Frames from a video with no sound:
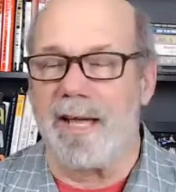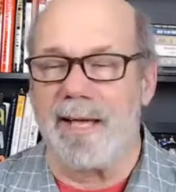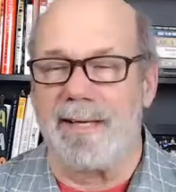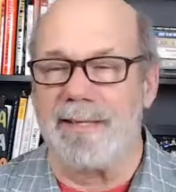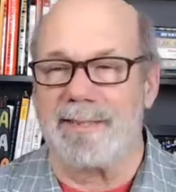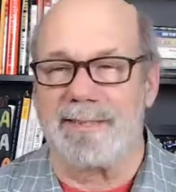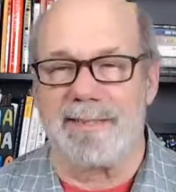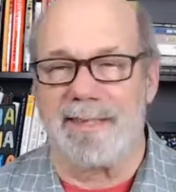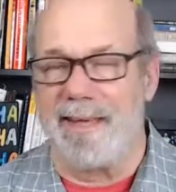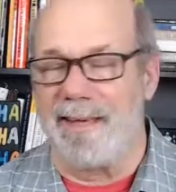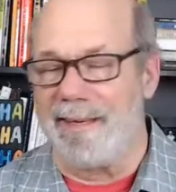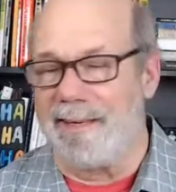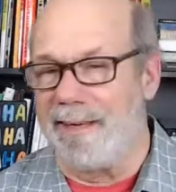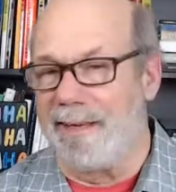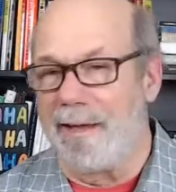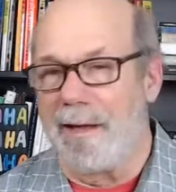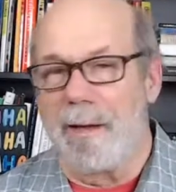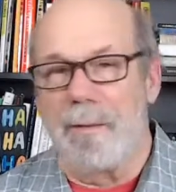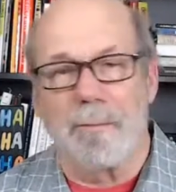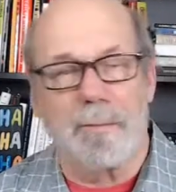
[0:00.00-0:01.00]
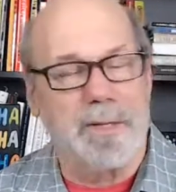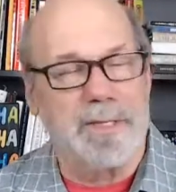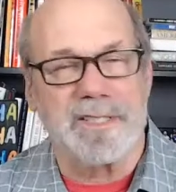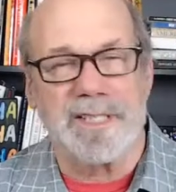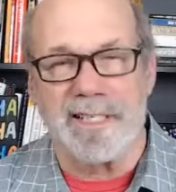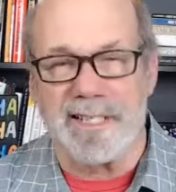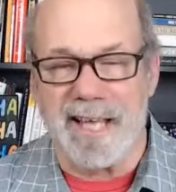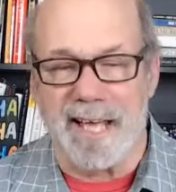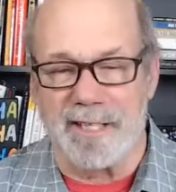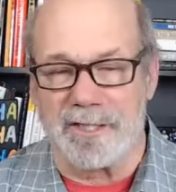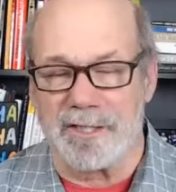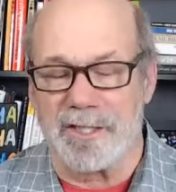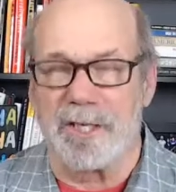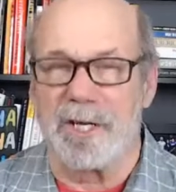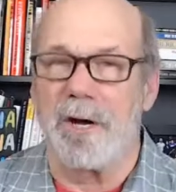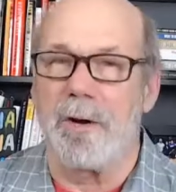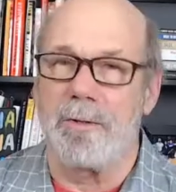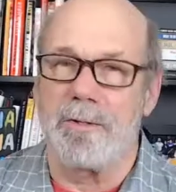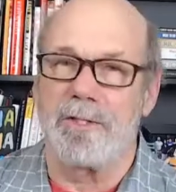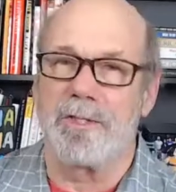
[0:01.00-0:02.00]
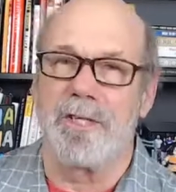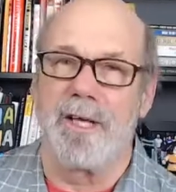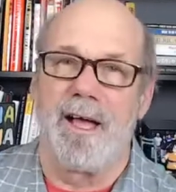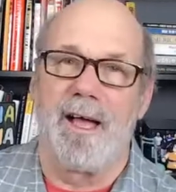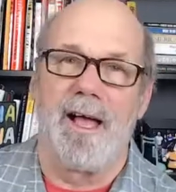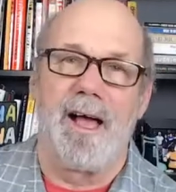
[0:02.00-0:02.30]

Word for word: as a presentation coach,